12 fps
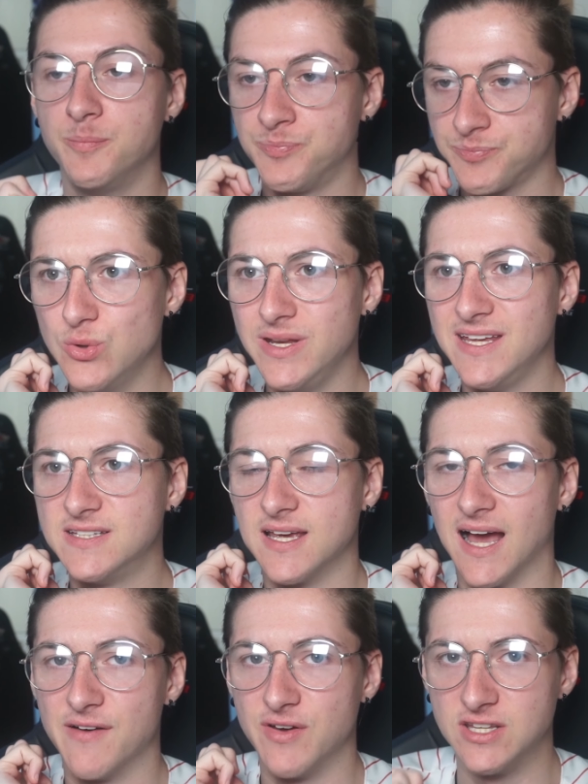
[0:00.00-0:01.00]
You need to
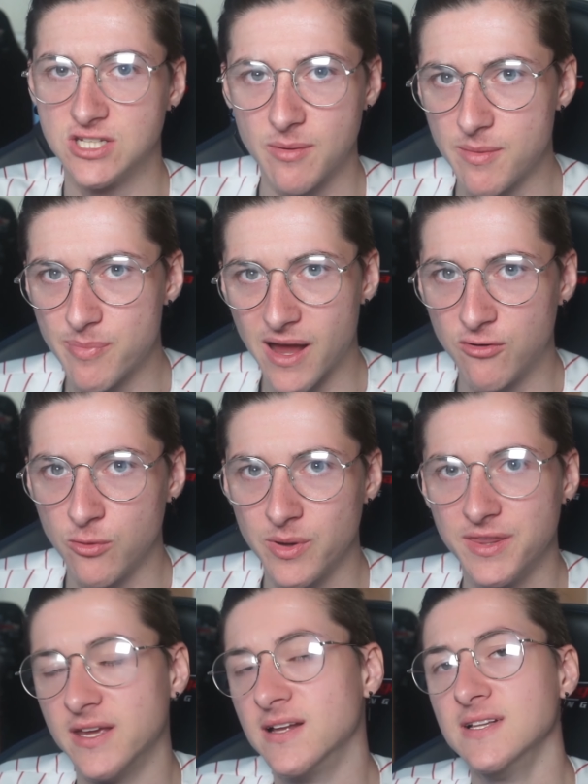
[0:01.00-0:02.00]
have a dummy battery with
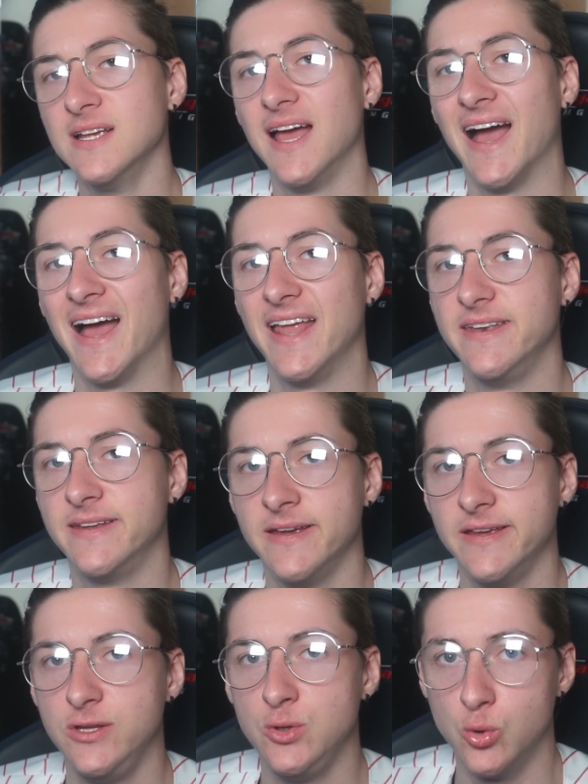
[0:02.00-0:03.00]
it, and
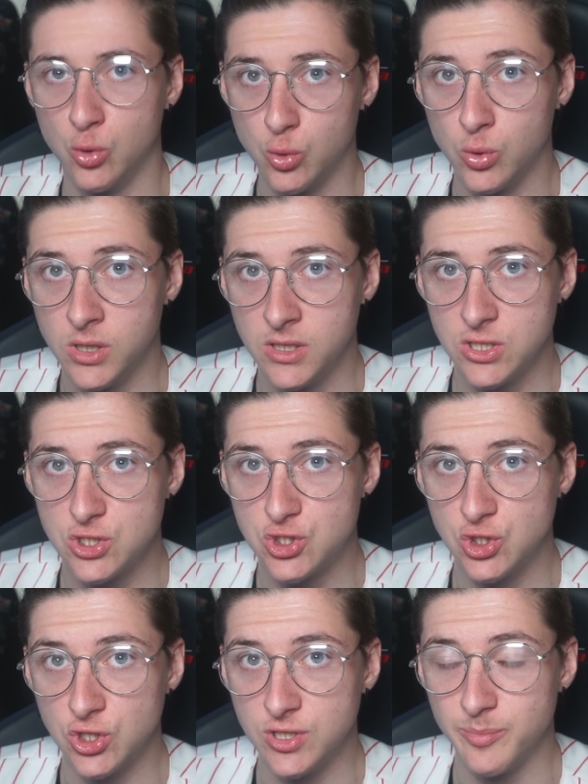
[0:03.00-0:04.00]
you all
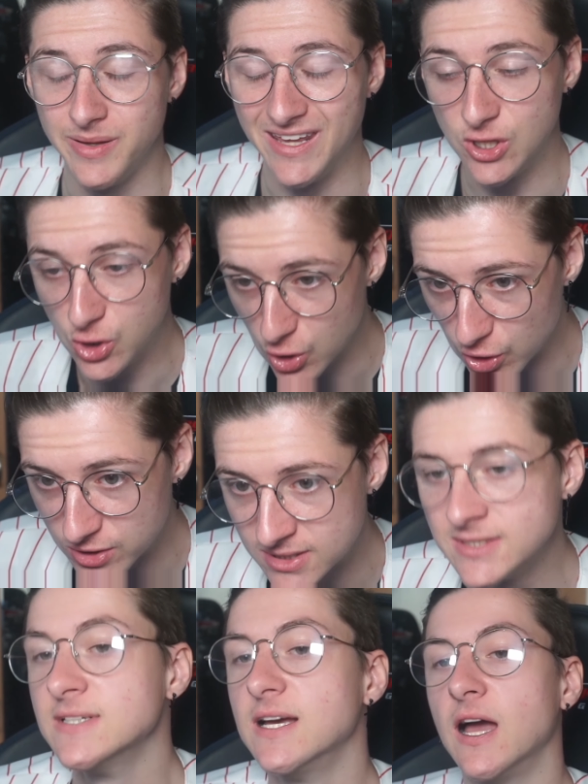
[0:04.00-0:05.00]
should be good.
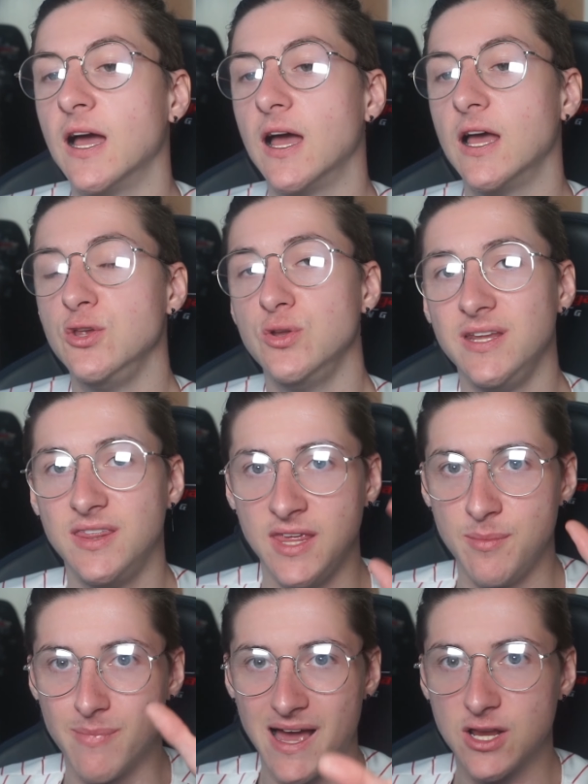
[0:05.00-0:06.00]
You need the
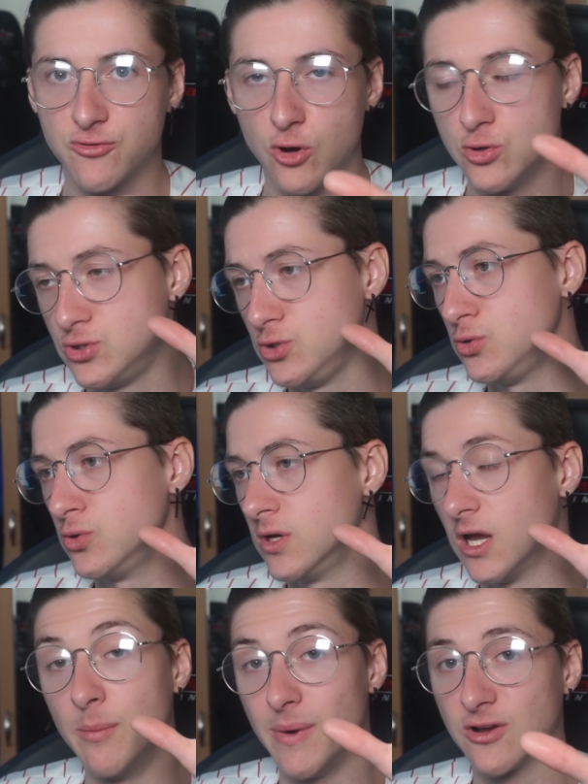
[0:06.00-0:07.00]
micro
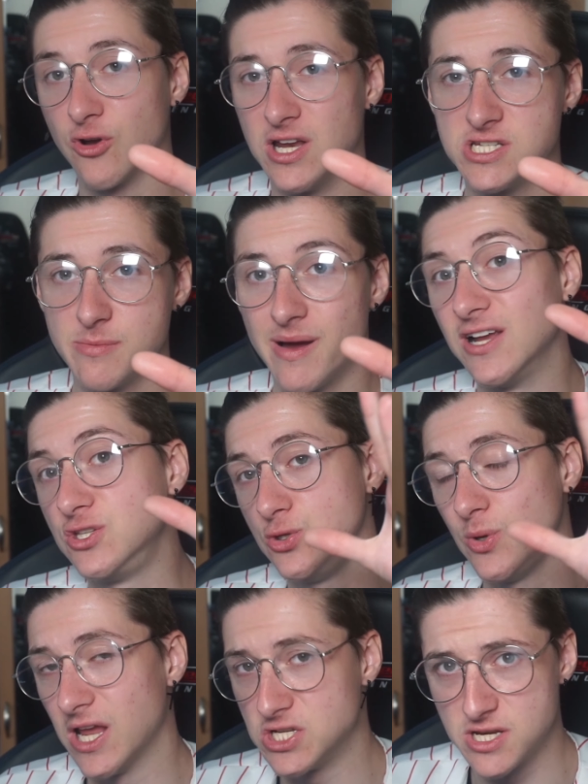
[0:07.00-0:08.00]
HDMI to
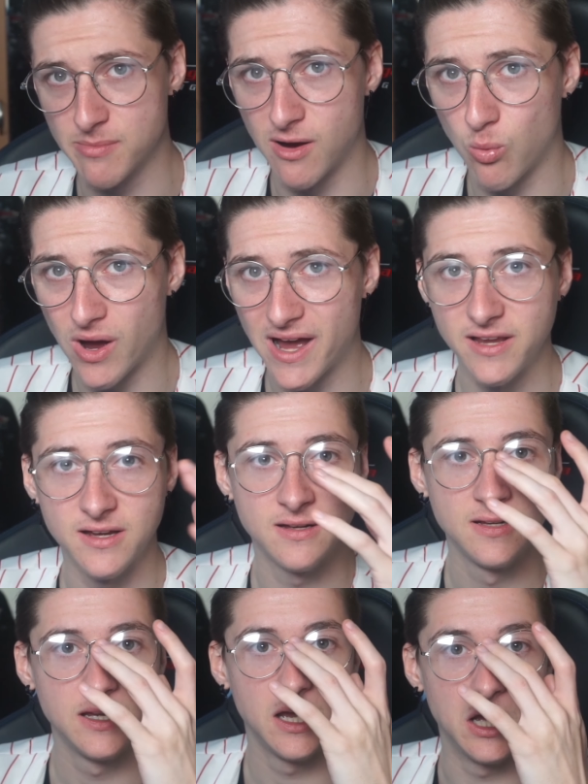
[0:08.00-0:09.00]
HDMI wire,
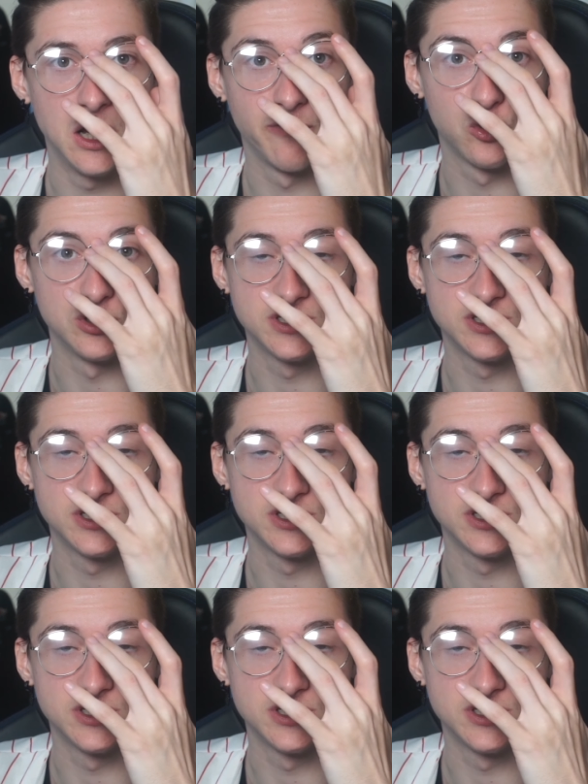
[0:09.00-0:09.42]
of course